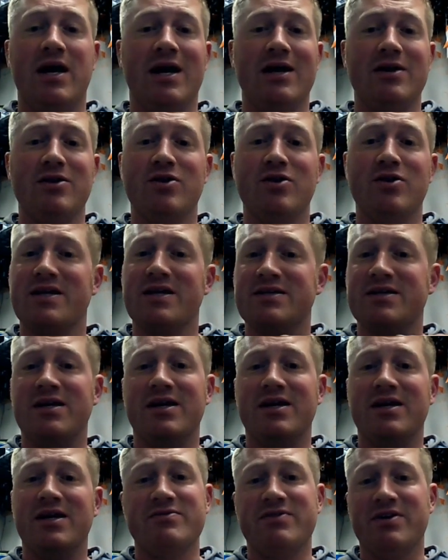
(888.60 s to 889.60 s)
Looked at
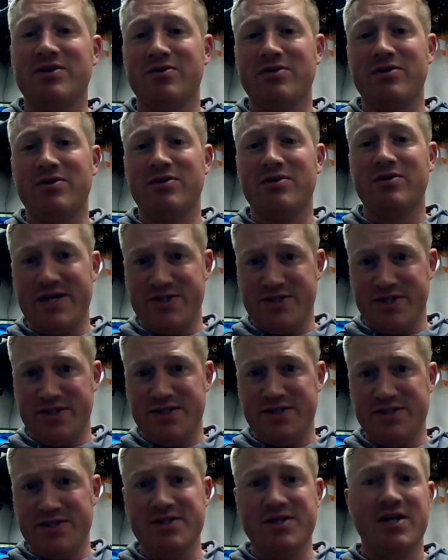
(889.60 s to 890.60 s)
tons of other
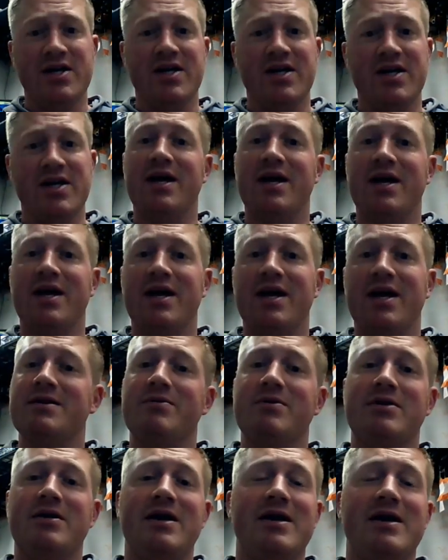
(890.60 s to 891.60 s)
locations, and
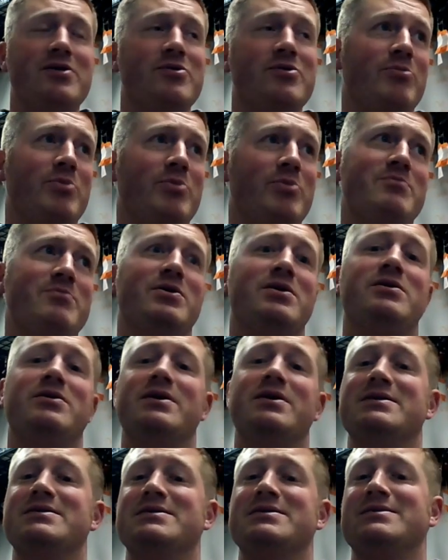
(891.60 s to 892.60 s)
indoor paintball,
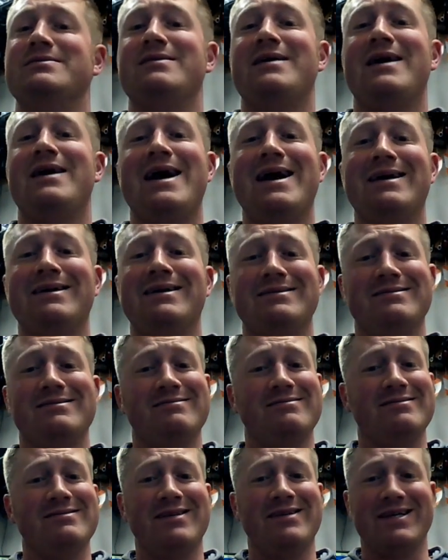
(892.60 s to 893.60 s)
it is not
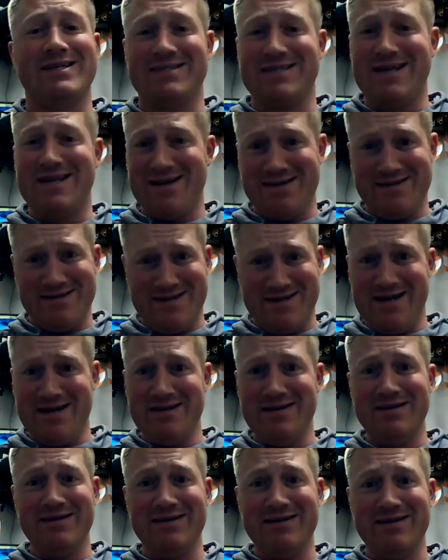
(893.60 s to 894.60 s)
like said and
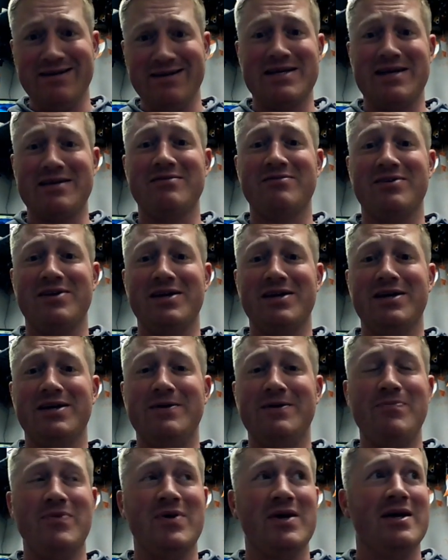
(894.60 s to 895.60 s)
done, like we said in the
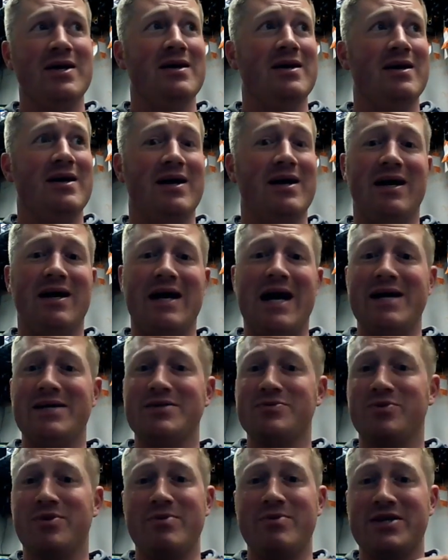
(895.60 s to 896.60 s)
video. I
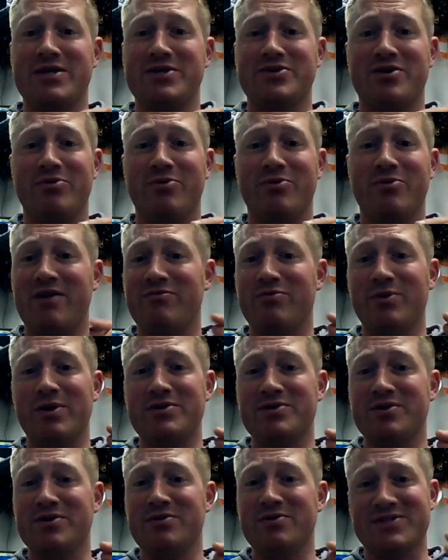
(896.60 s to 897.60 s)
just want to make sure whatever we
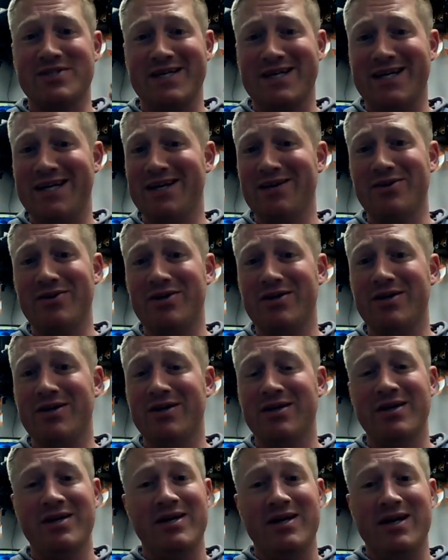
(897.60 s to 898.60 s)
do is killer.
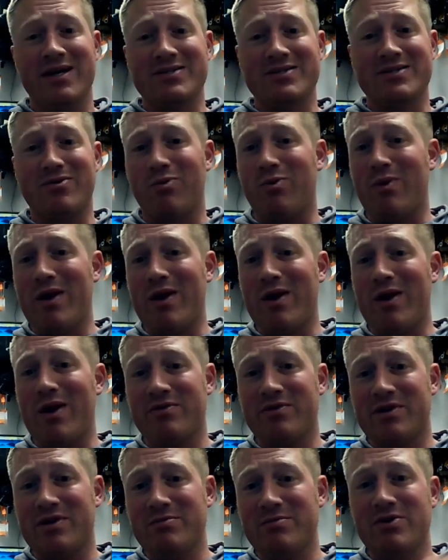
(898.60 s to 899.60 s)
It's great for
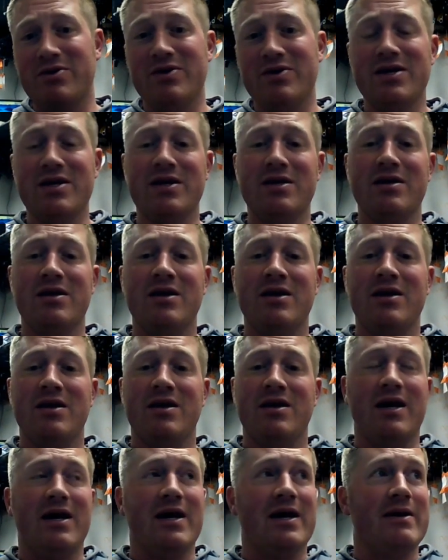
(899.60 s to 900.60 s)
the community.
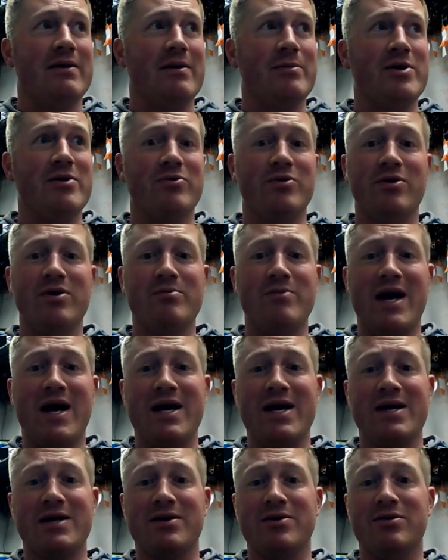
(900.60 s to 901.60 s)
I mean, really, my
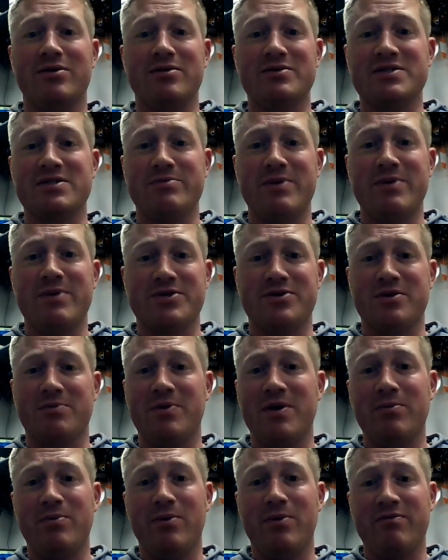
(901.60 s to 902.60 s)
end goal is to make sure that
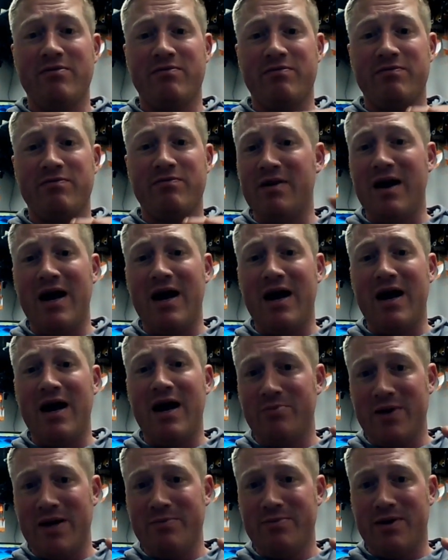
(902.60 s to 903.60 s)
people have a
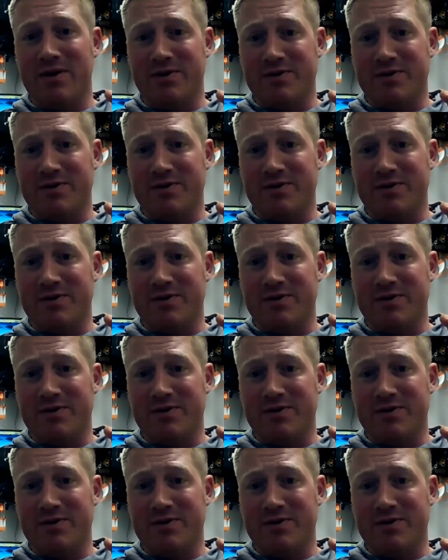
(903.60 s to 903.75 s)
phenomenal paintball